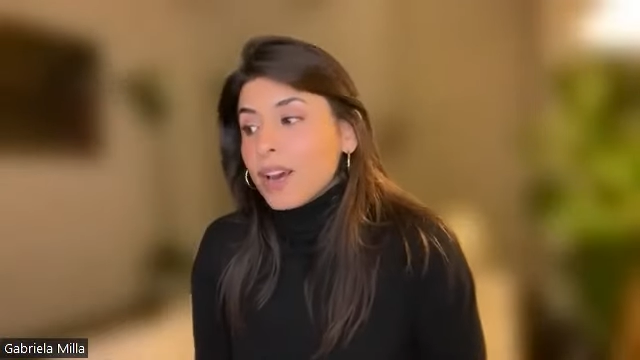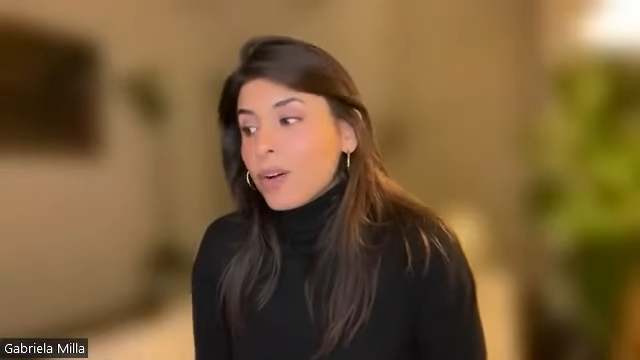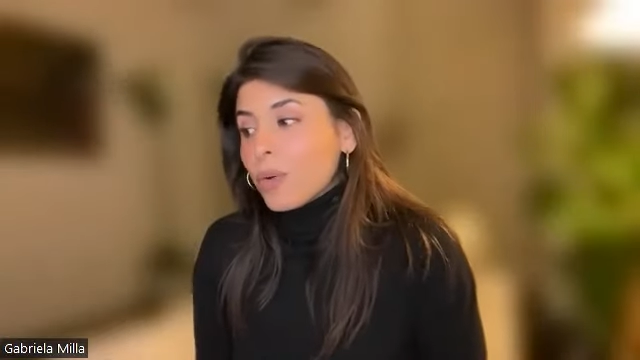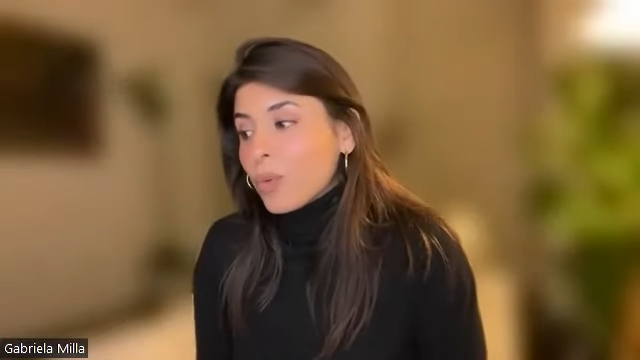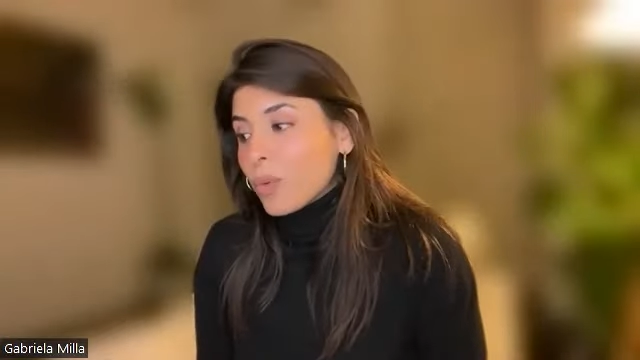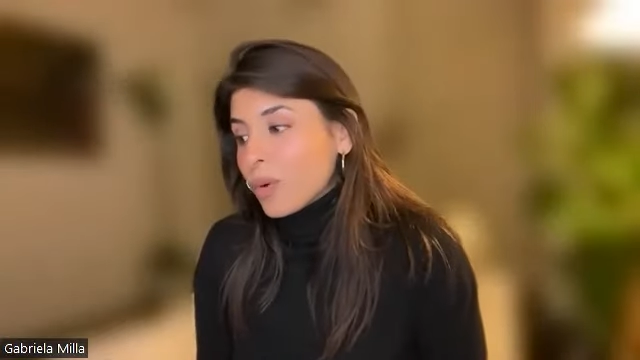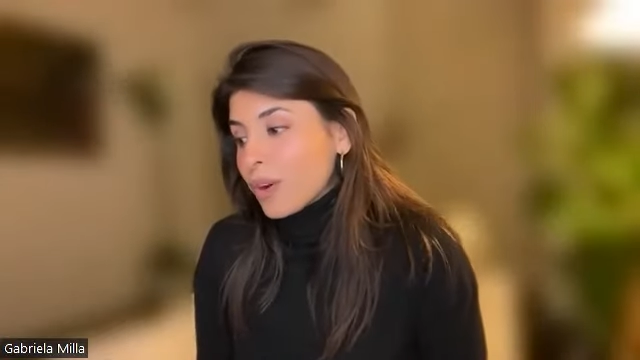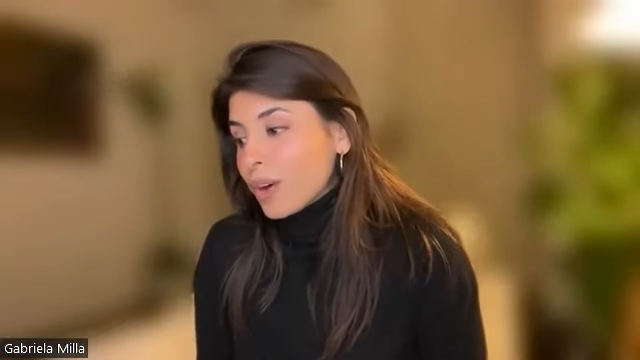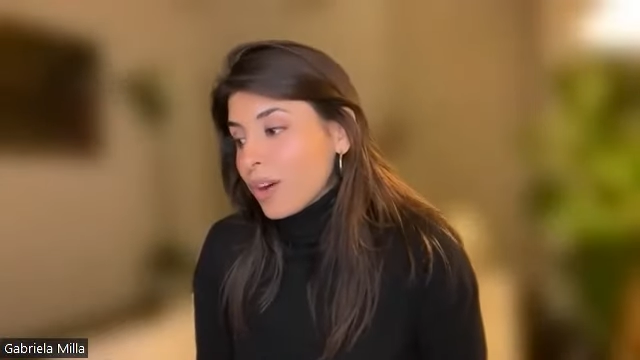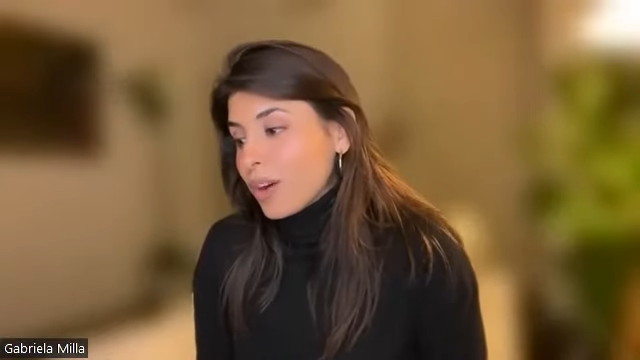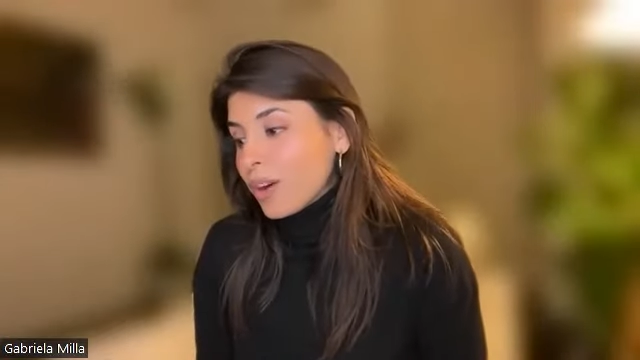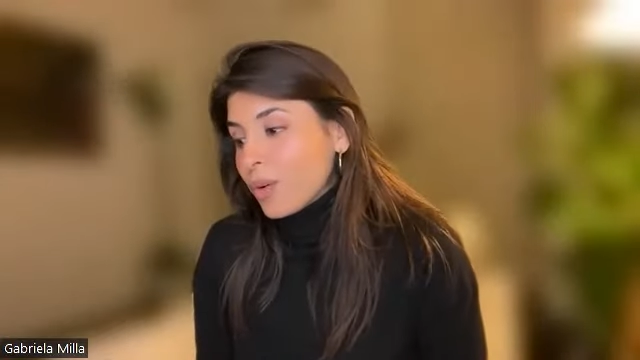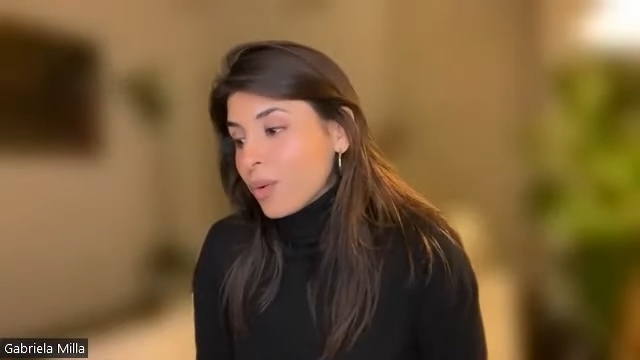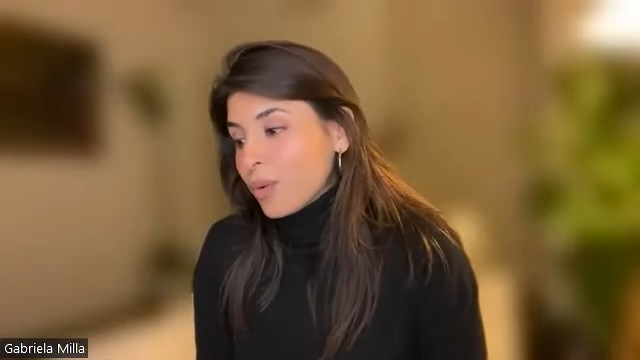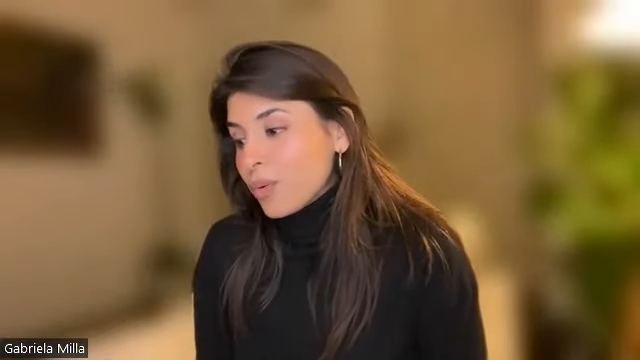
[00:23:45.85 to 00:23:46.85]

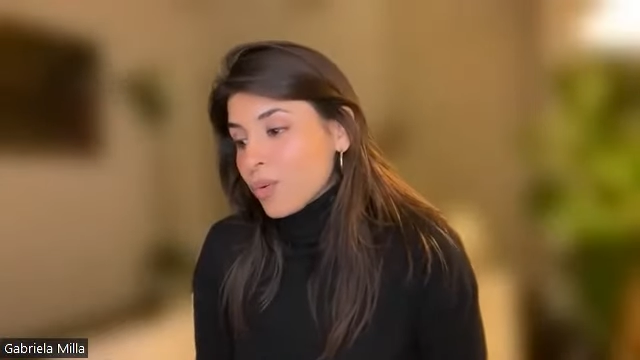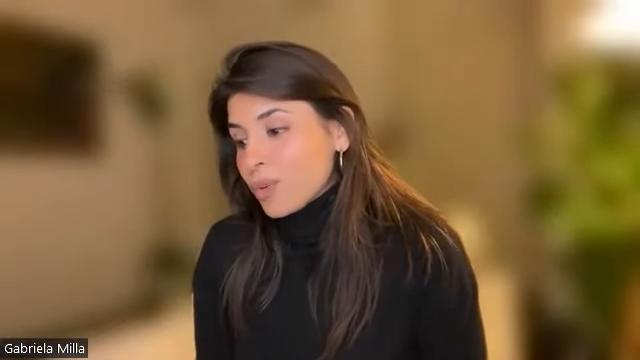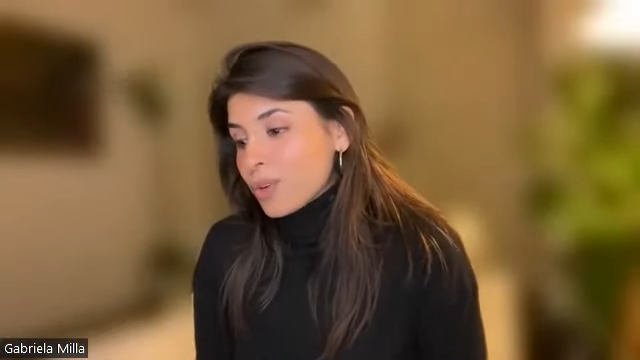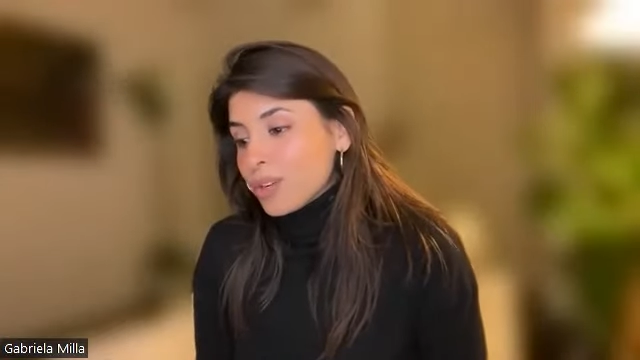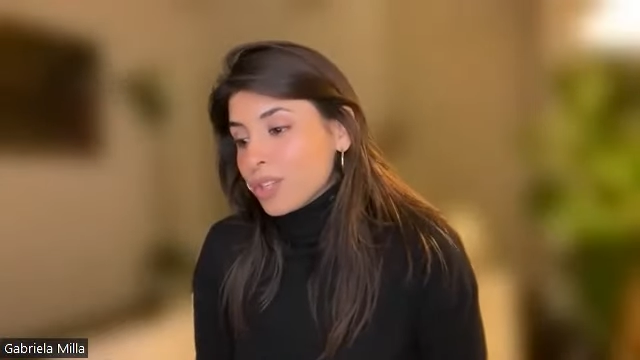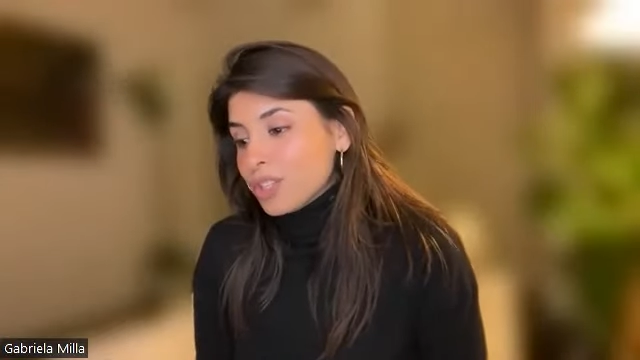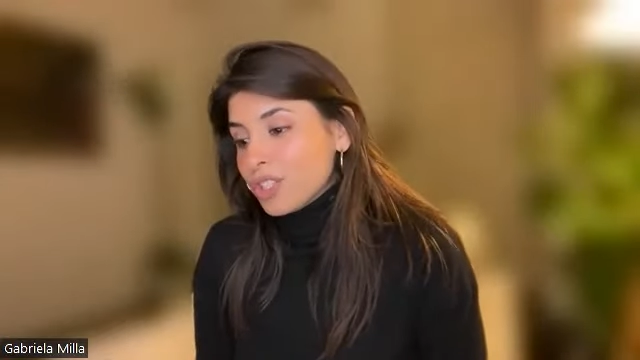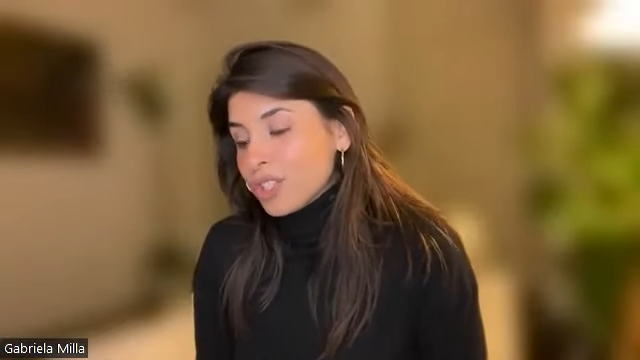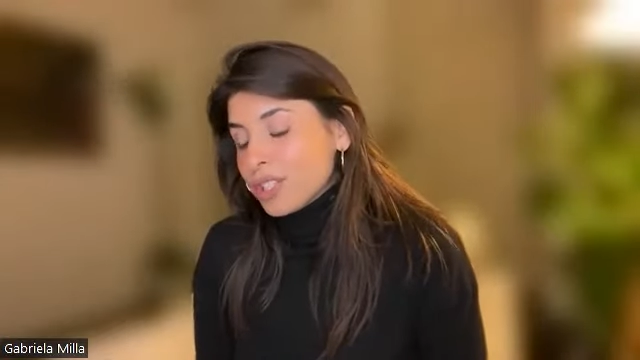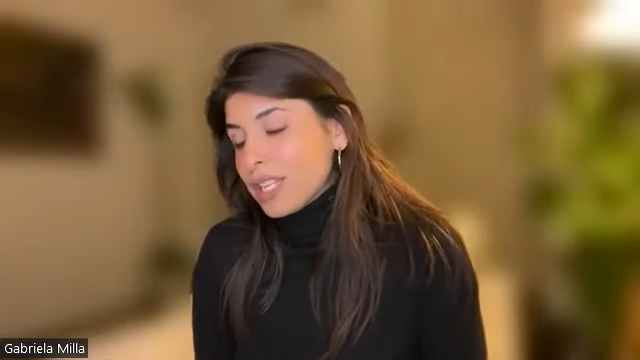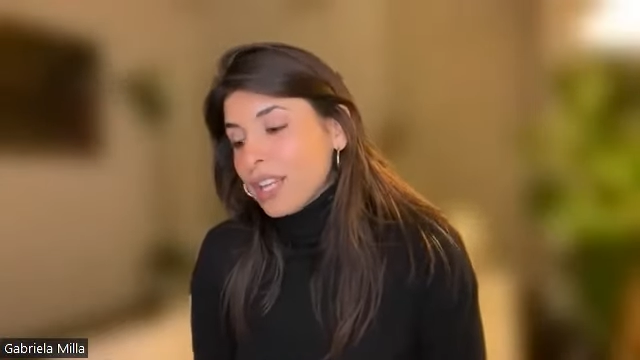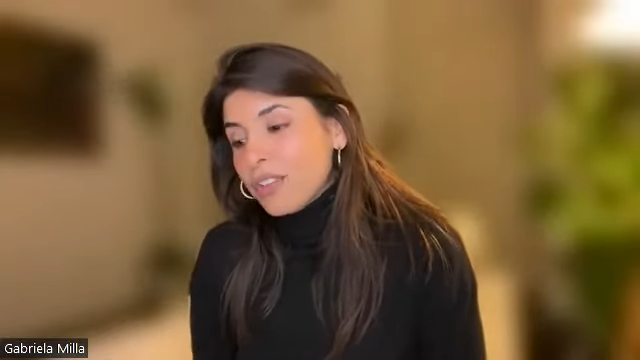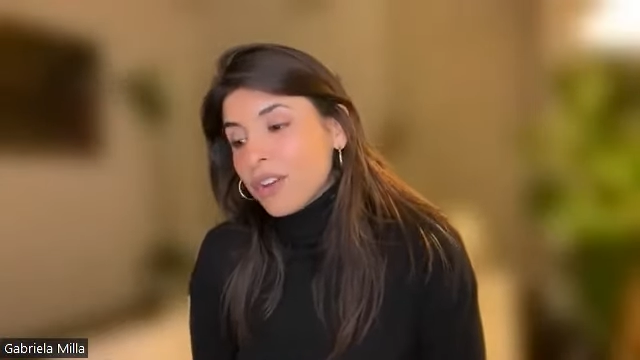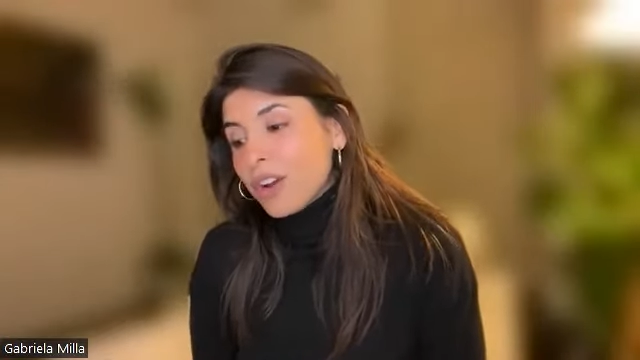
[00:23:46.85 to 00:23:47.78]
or or just in either